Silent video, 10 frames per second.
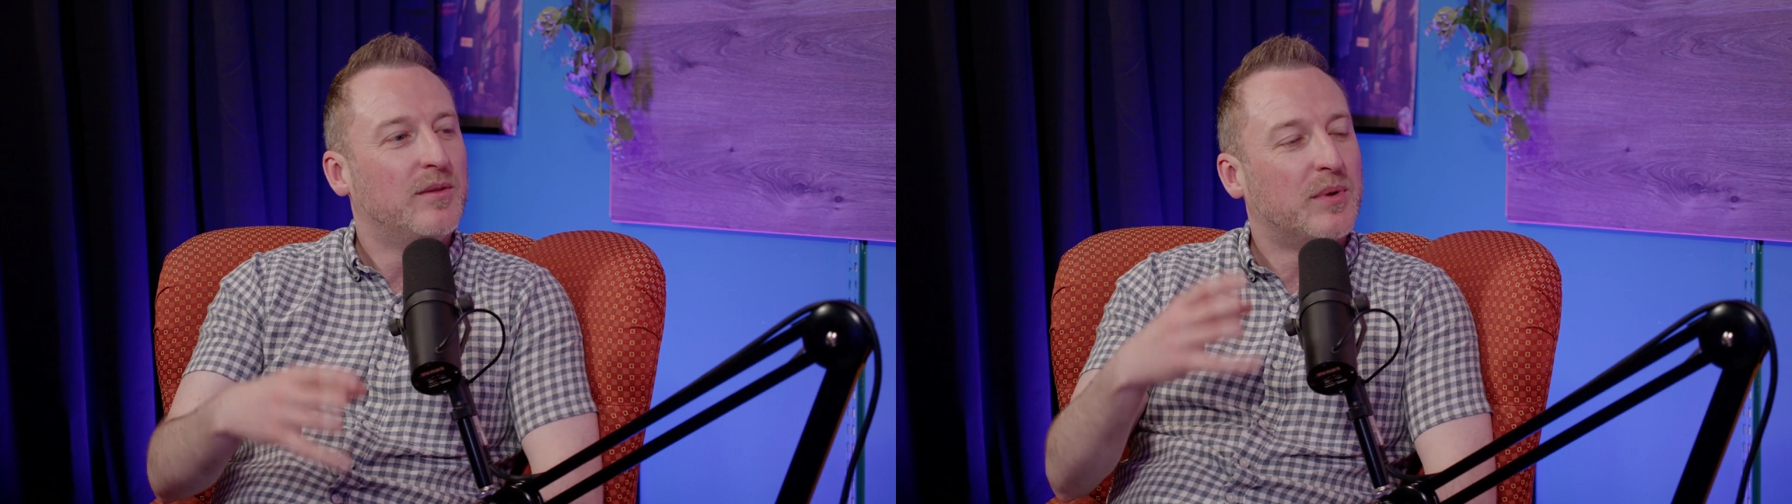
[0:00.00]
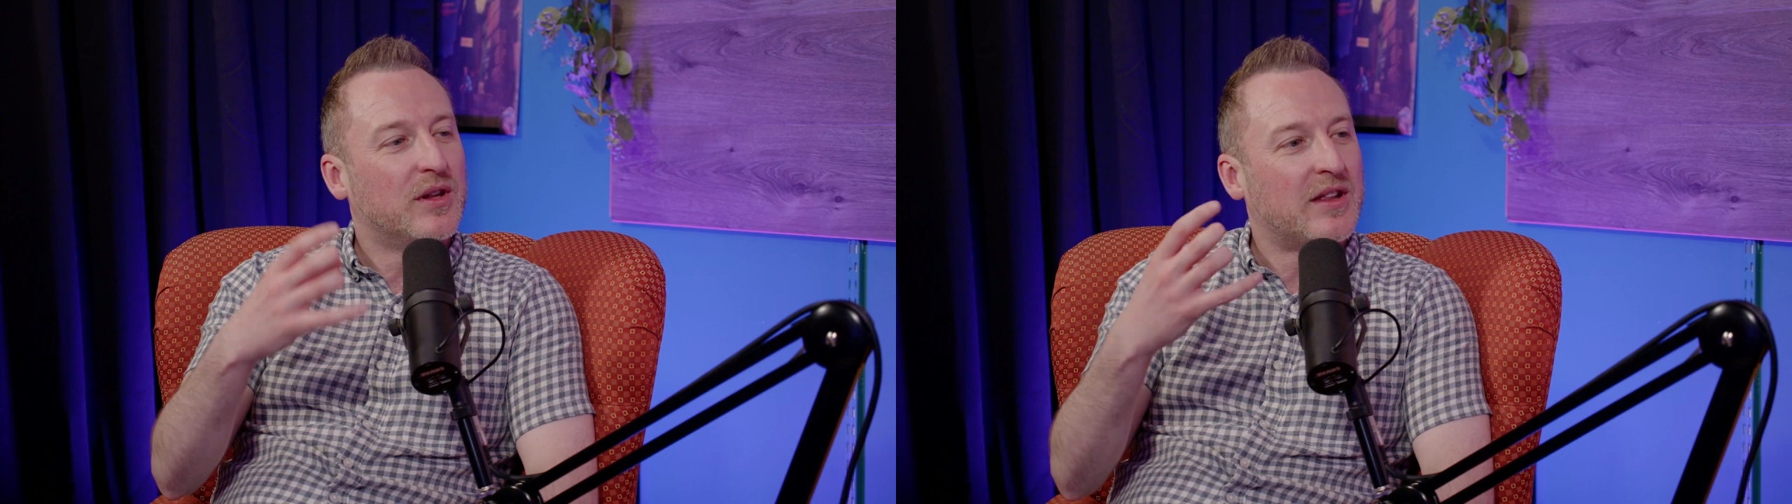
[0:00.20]

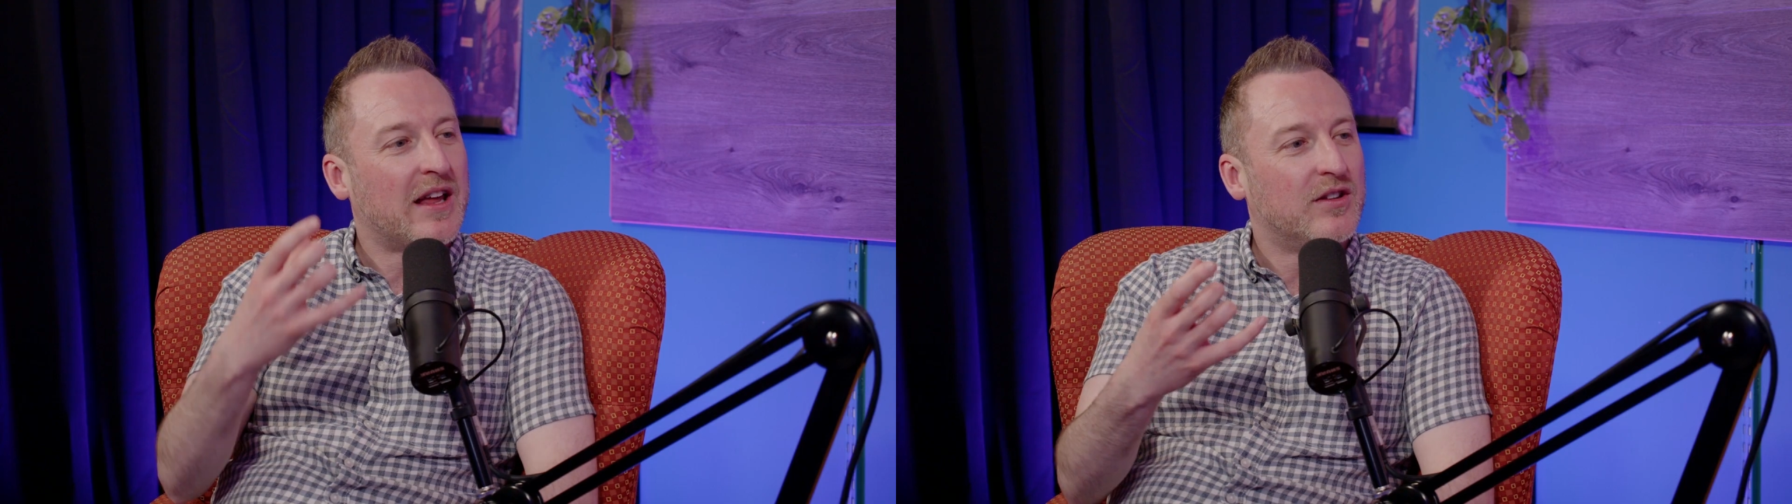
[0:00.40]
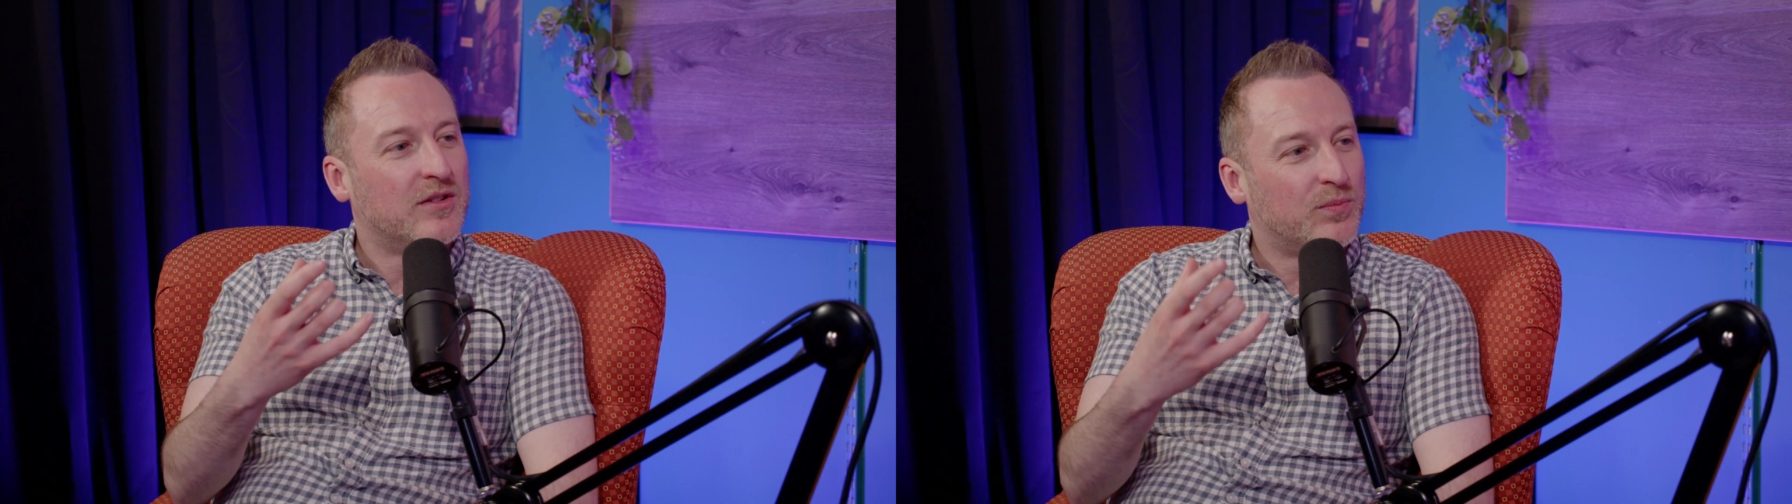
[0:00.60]
But
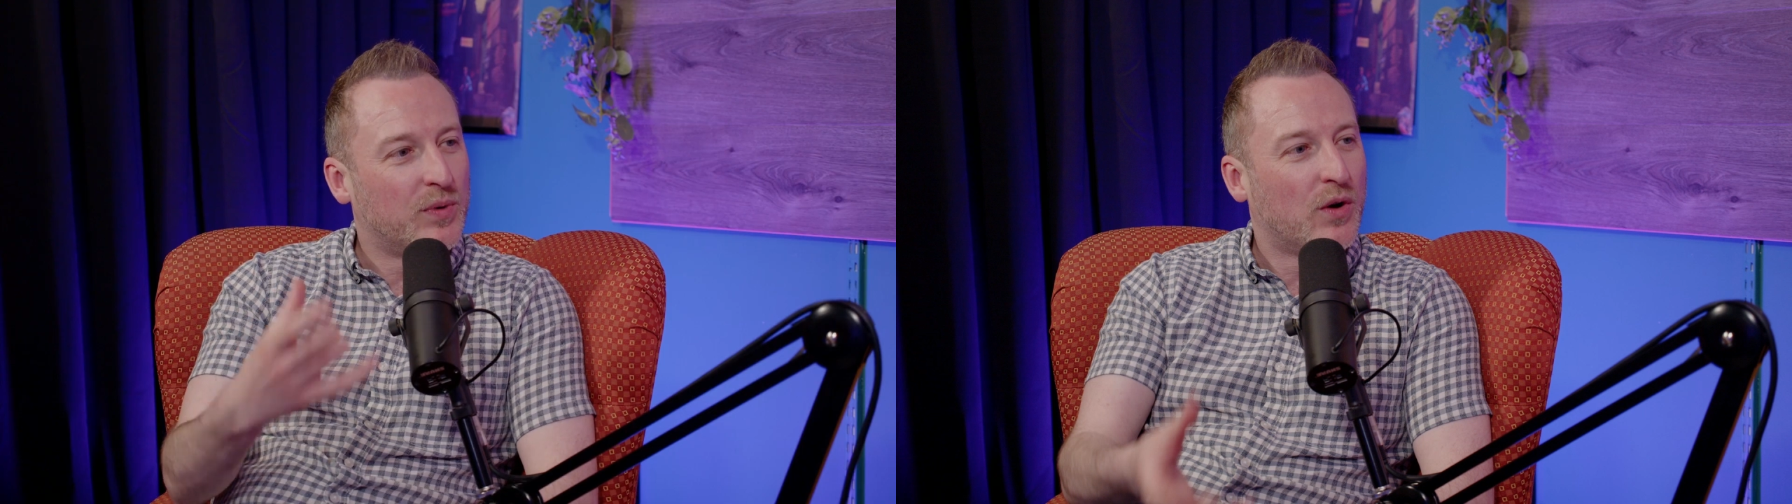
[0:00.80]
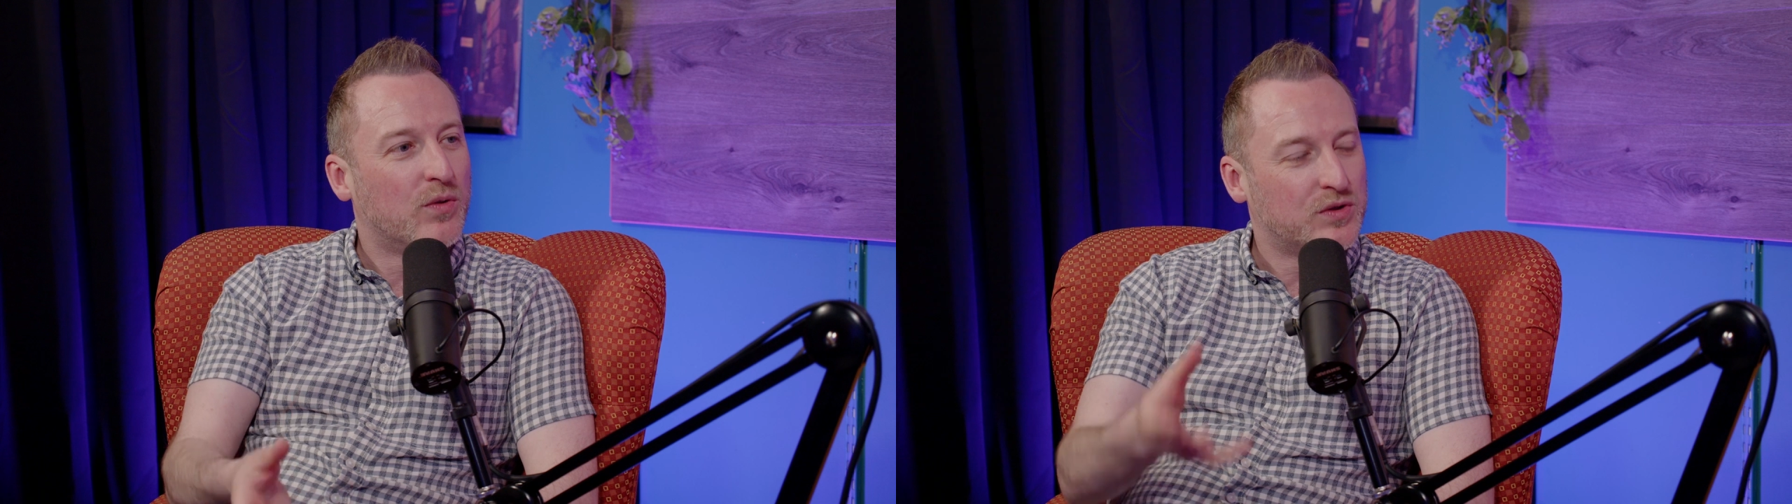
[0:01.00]
then
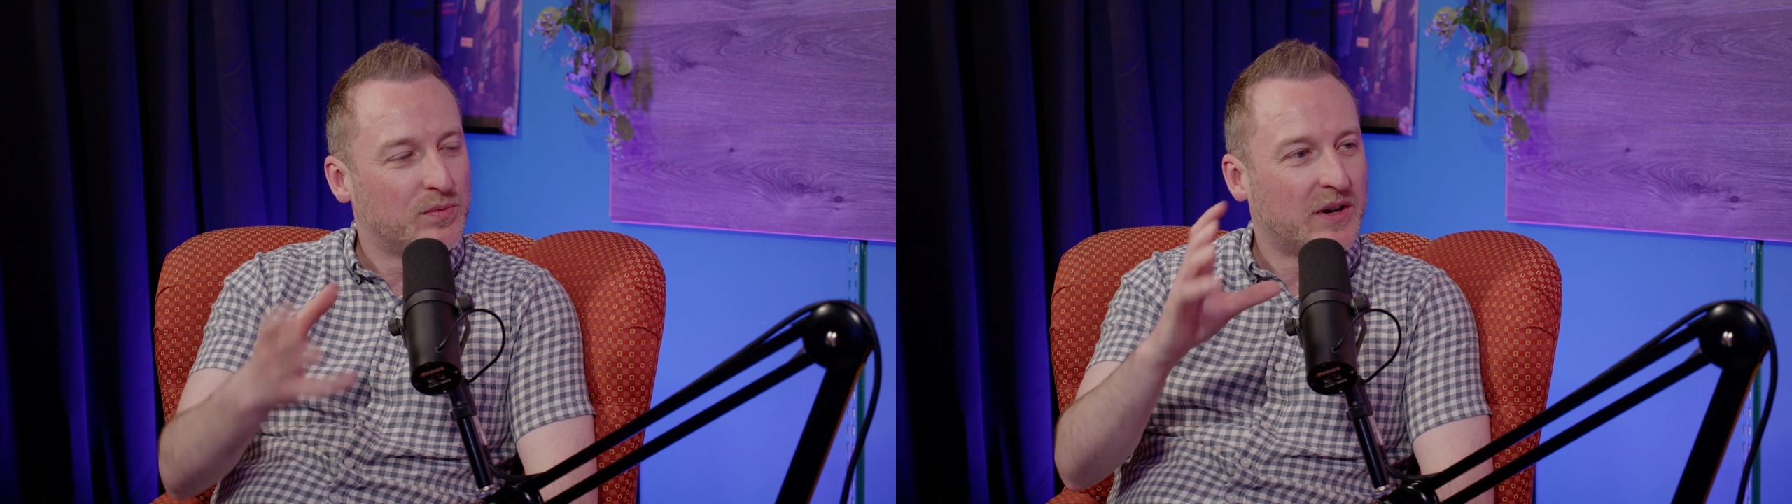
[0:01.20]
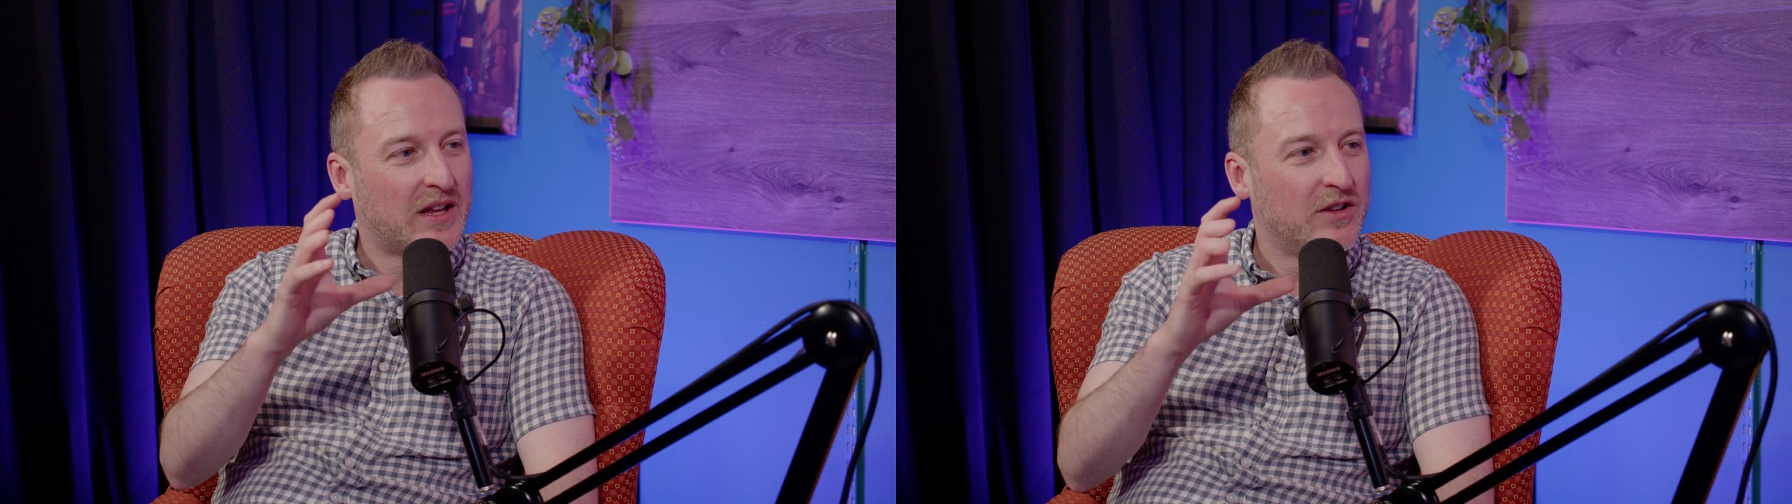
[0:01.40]
we also
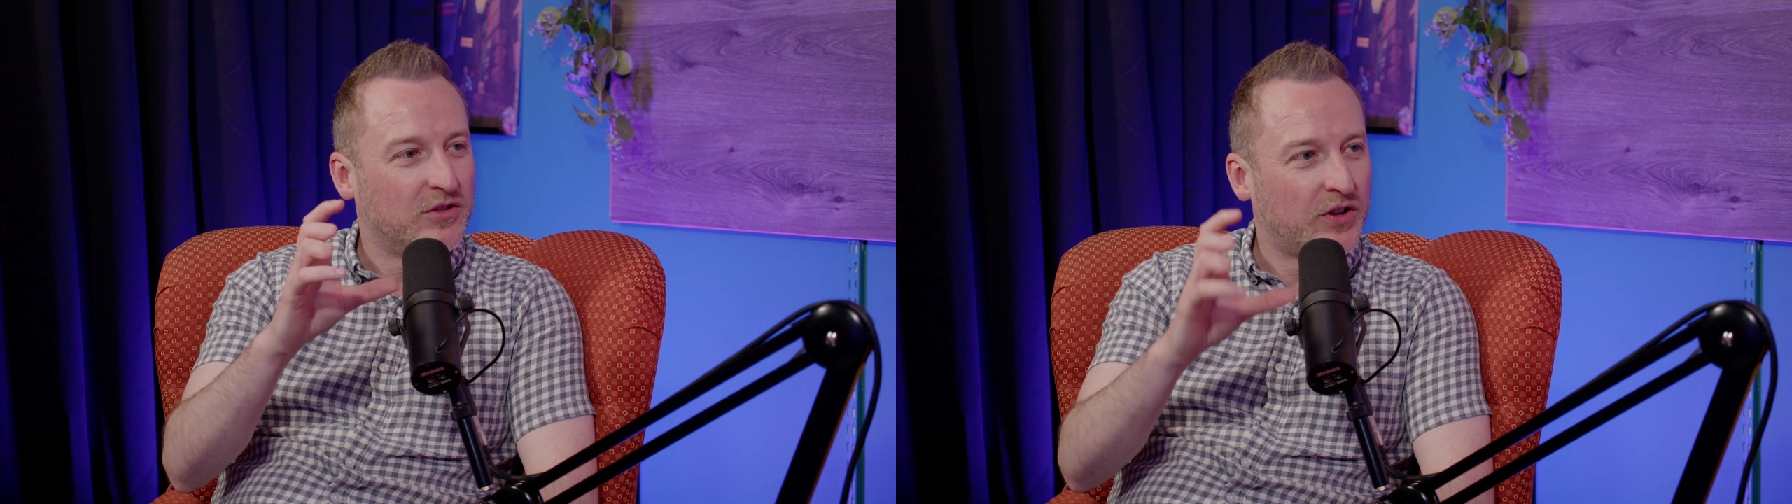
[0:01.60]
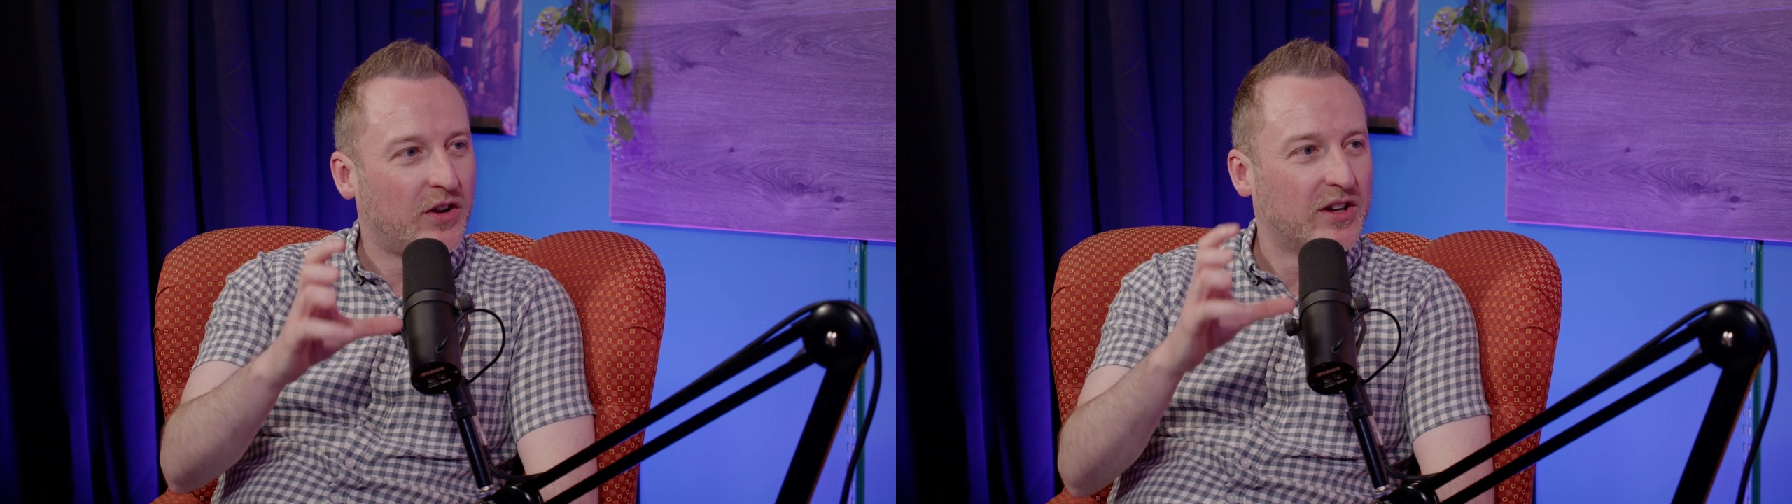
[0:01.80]
were
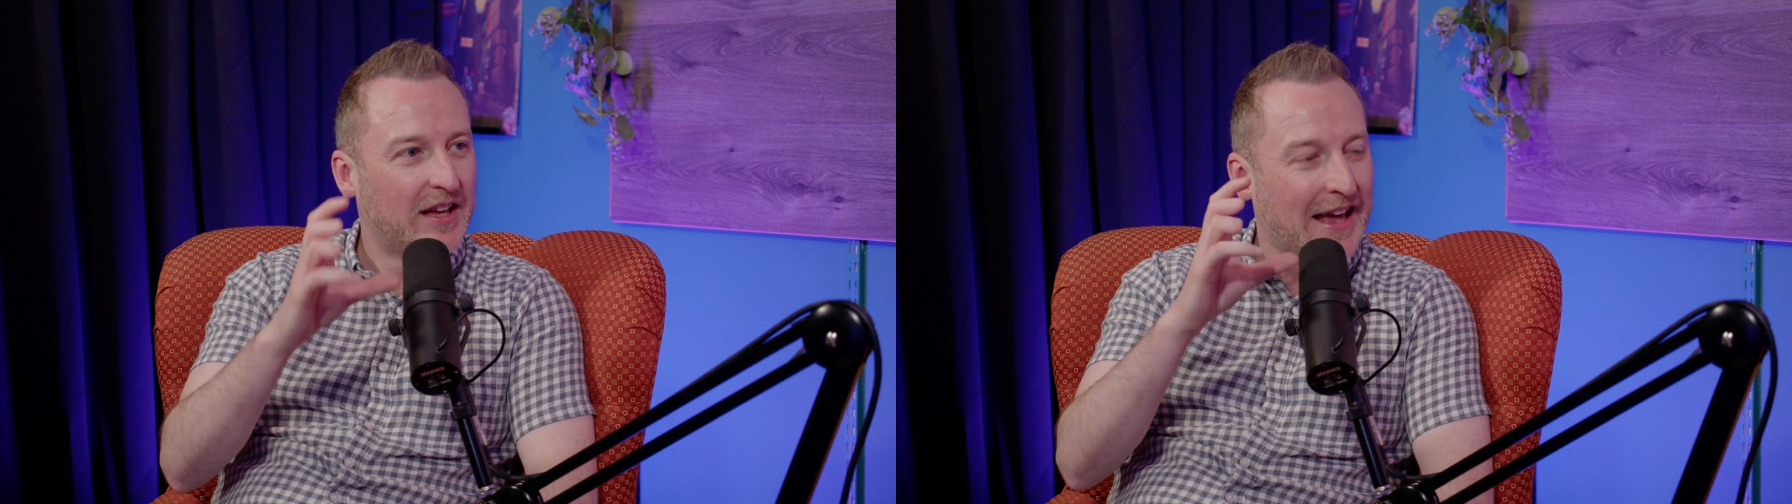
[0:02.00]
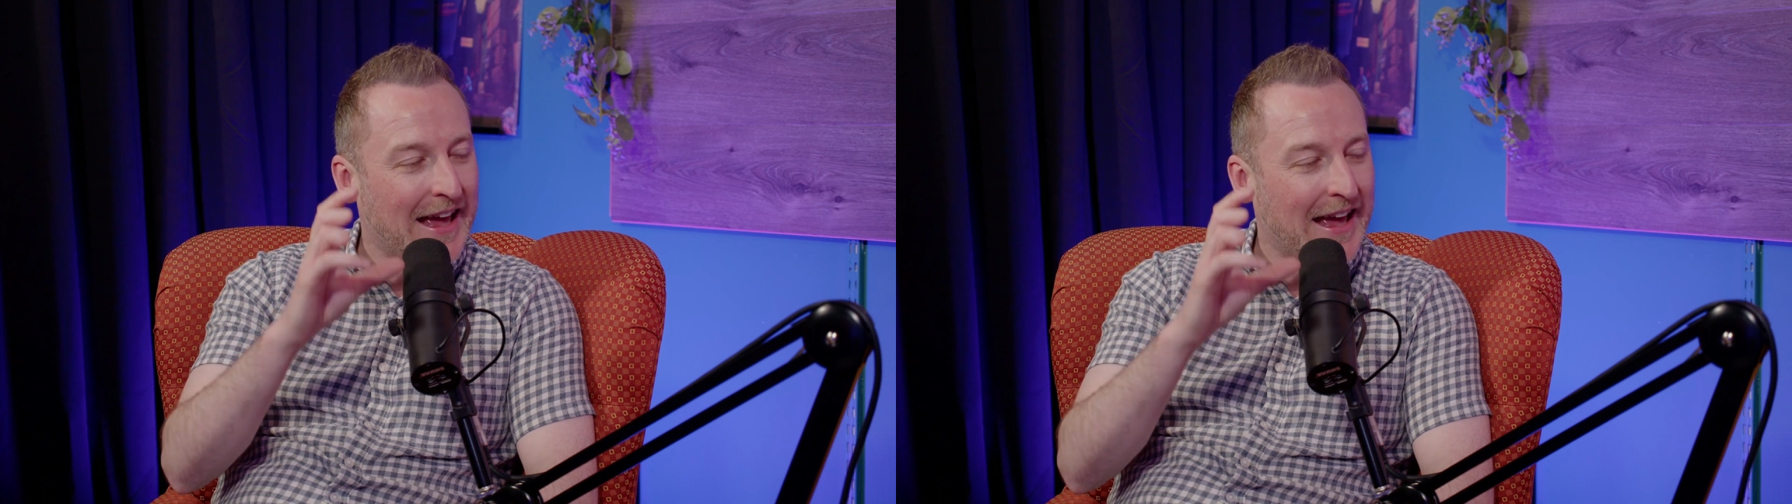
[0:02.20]
getting duck